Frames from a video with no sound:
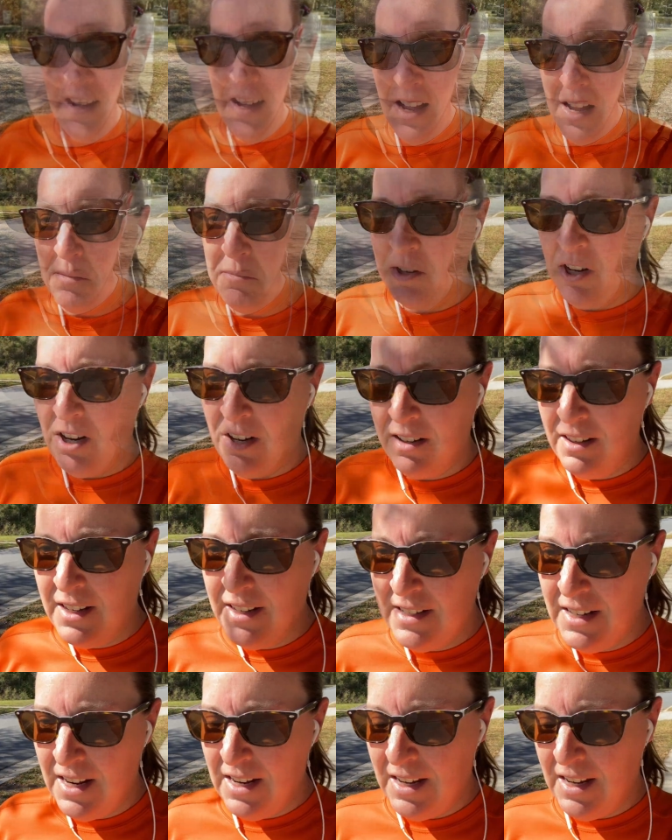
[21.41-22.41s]
I'm currently
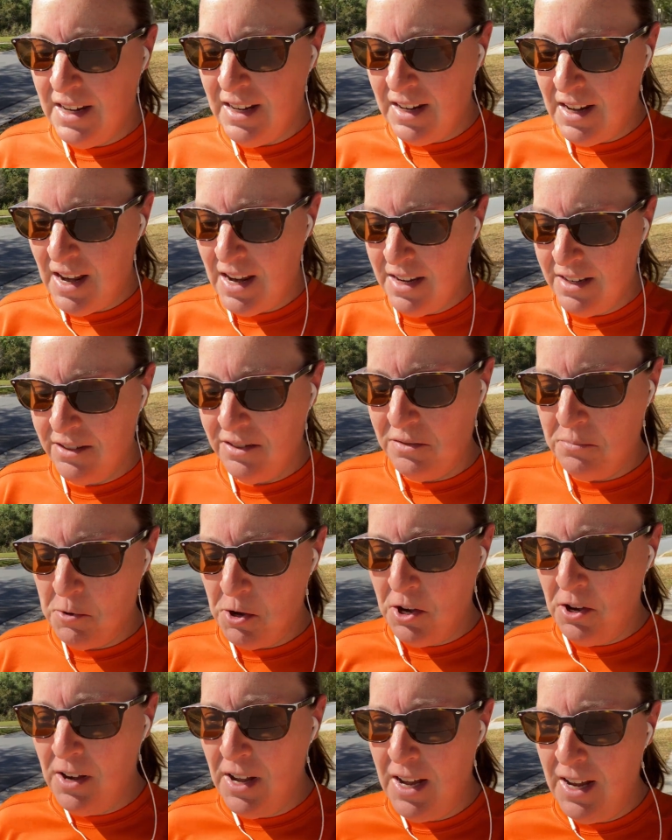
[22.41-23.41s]
taking a
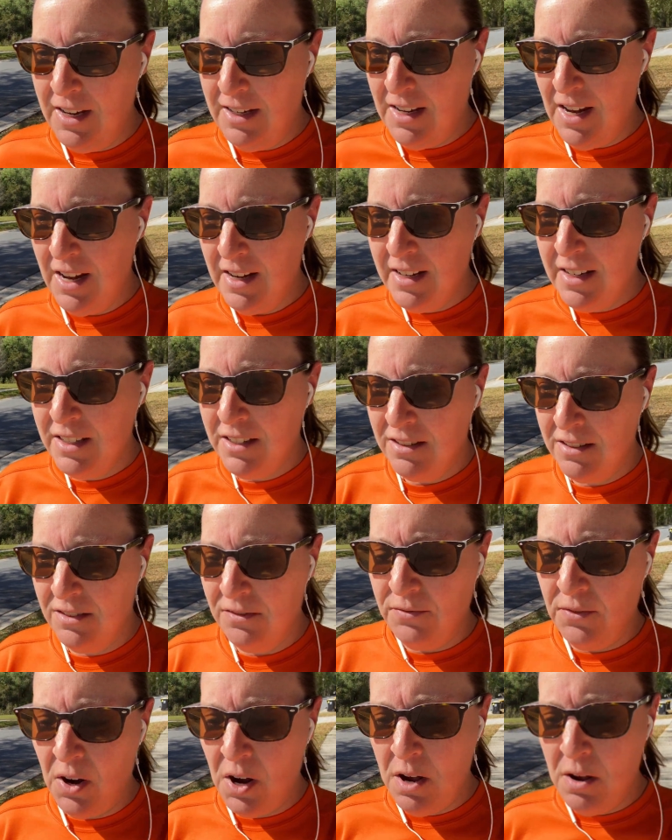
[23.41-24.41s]
small hiatus
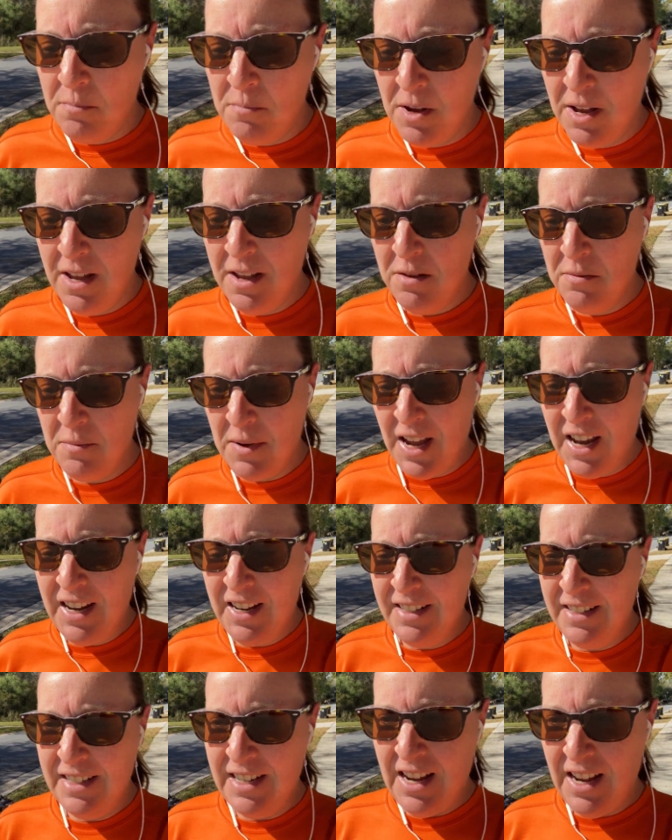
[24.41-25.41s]
from
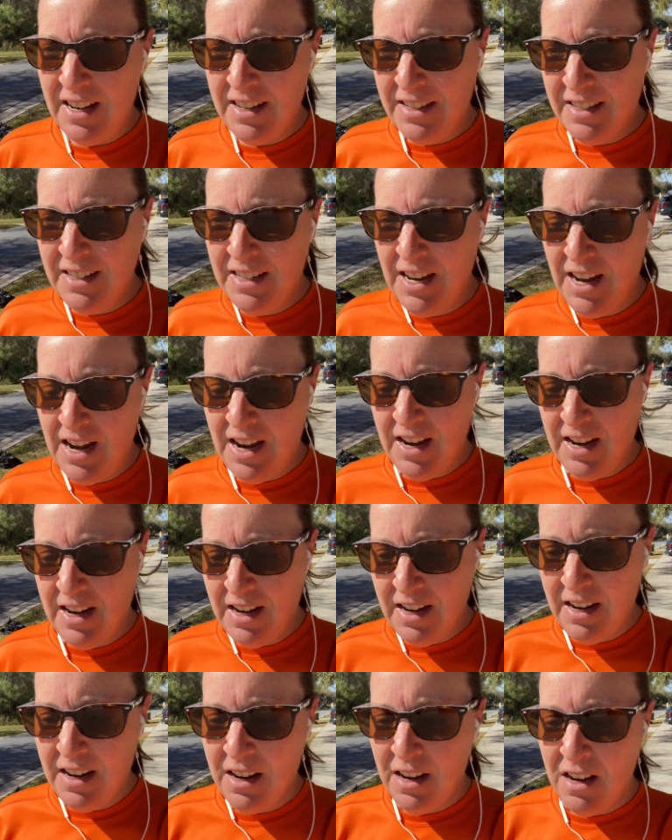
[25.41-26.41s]
my
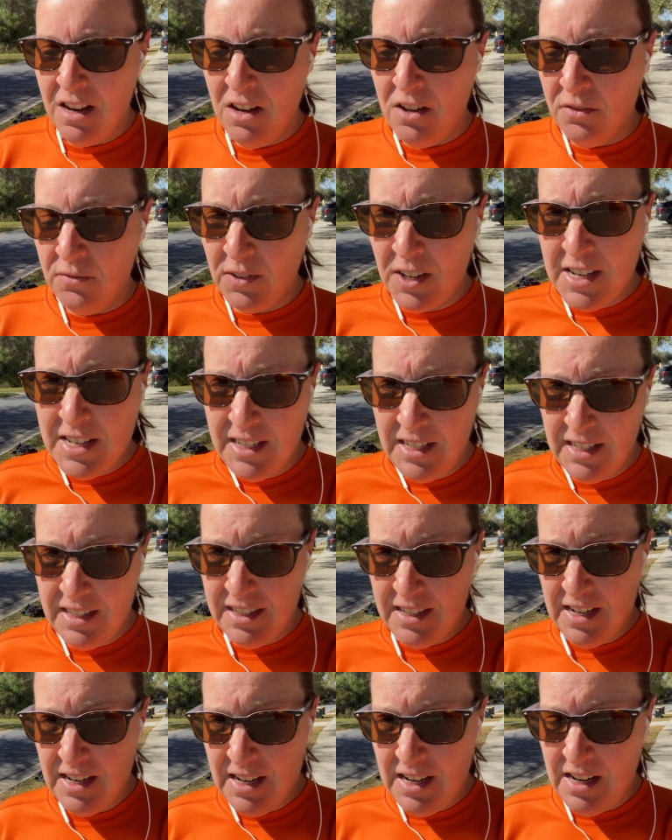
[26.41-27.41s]
10K Run
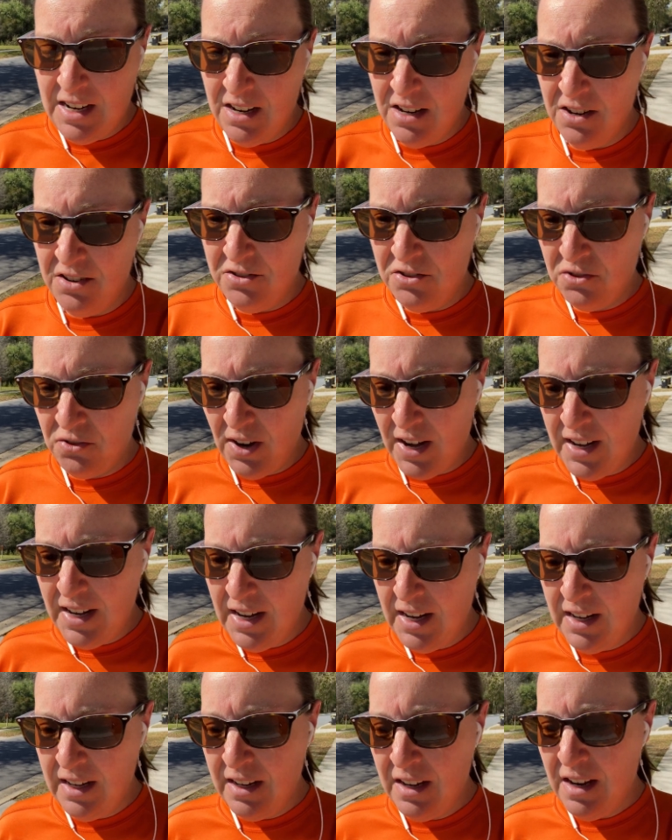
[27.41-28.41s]
Disney
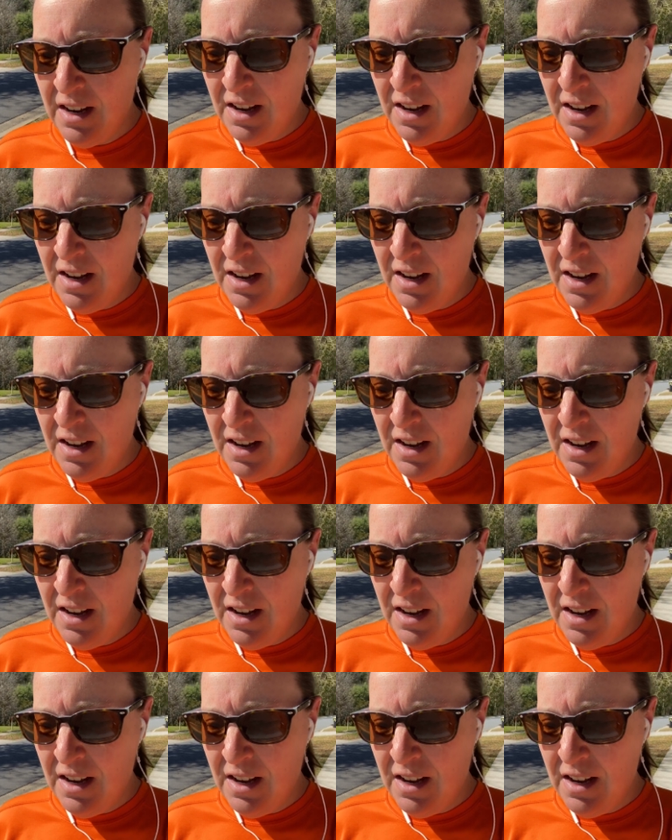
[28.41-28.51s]
training.